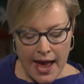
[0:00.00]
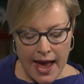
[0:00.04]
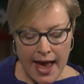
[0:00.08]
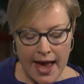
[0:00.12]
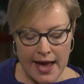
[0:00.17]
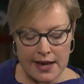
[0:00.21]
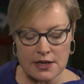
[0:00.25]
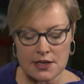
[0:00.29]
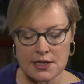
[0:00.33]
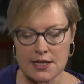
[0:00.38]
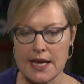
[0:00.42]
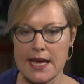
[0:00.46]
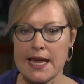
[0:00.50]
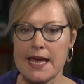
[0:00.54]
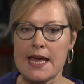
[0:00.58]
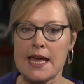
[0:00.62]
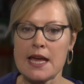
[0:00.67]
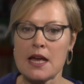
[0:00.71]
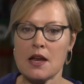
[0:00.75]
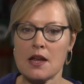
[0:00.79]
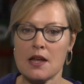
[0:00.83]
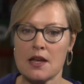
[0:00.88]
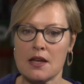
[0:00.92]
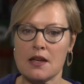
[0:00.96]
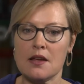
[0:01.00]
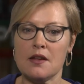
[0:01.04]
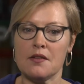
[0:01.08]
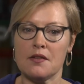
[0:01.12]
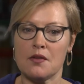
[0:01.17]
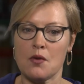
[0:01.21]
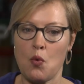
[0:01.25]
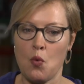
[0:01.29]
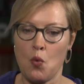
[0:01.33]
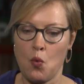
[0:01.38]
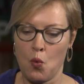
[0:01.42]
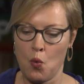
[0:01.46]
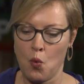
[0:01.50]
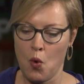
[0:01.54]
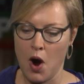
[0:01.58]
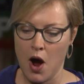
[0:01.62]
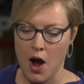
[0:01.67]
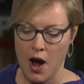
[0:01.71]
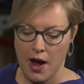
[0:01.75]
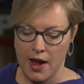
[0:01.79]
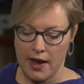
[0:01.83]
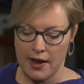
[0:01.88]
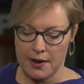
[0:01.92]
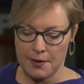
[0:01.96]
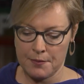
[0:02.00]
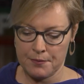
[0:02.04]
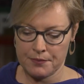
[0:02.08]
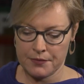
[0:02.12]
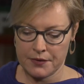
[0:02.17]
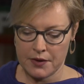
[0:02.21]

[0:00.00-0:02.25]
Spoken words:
And here is why.